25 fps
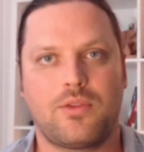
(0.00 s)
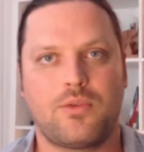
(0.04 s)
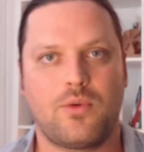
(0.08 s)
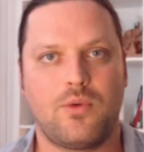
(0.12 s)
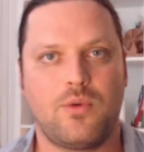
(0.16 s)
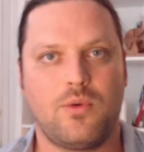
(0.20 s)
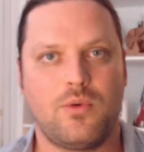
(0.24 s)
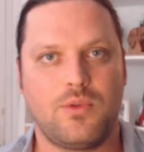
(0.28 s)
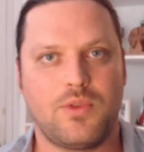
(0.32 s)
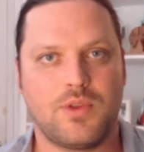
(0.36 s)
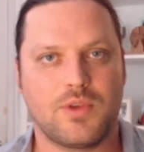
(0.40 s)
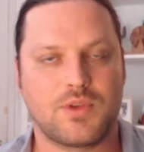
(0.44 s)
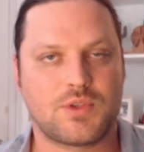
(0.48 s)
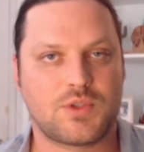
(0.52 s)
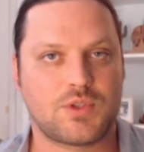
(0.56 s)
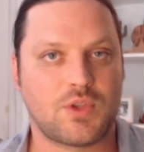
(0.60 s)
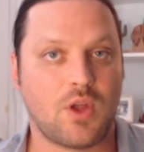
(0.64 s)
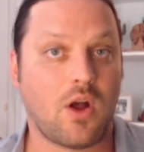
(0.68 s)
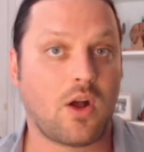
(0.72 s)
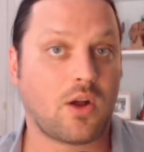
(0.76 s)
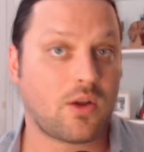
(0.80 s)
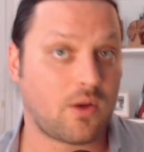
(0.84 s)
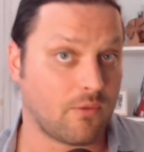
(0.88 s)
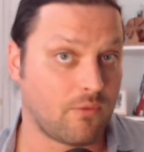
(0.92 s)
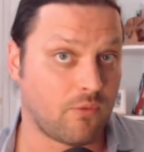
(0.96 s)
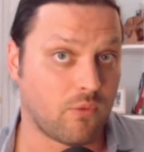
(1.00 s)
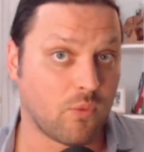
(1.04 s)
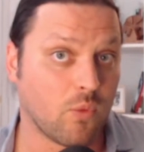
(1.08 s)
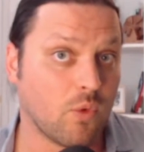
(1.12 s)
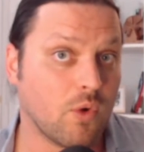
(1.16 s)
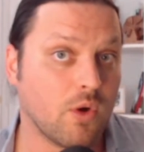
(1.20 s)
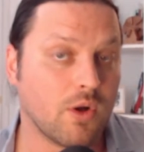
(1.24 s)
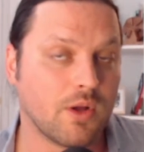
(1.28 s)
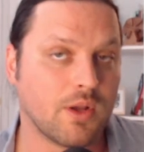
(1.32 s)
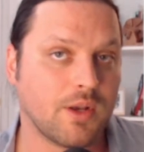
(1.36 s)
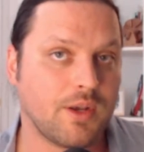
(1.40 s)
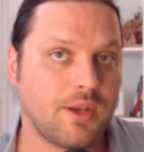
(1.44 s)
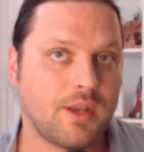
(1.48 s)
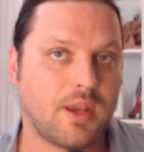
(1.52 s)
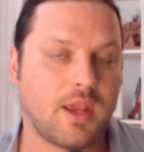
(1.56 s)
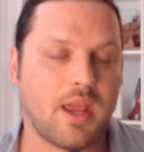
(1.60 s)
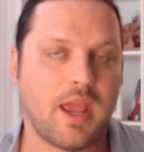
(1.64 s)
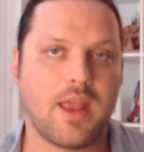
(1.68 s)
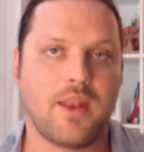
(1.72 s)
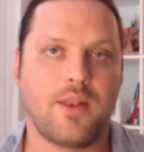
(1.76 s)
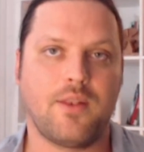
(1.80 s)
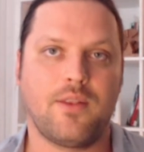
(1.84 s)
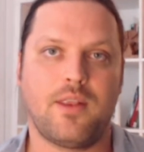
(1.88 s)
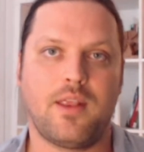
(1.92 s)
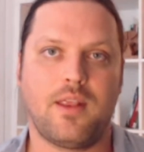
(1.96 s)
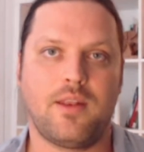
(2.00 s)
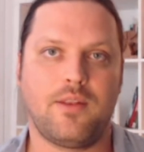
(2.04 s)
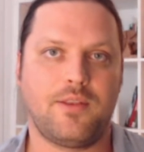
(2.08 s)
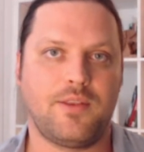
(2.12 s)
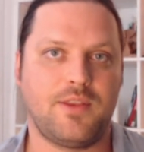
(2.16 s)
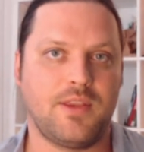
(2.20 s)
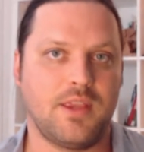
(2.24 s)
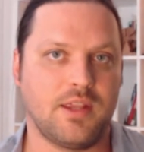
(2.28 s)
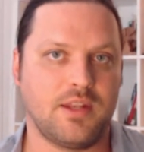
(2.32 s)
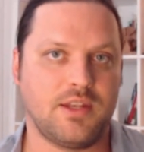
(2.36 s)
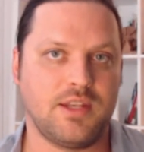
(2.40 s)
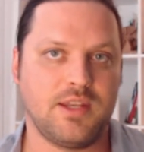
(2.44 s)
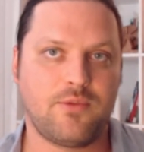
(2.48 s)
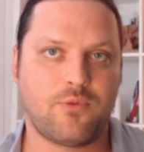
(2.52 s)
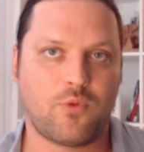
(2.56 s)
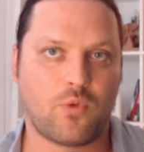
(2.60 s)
through the stock of wood and the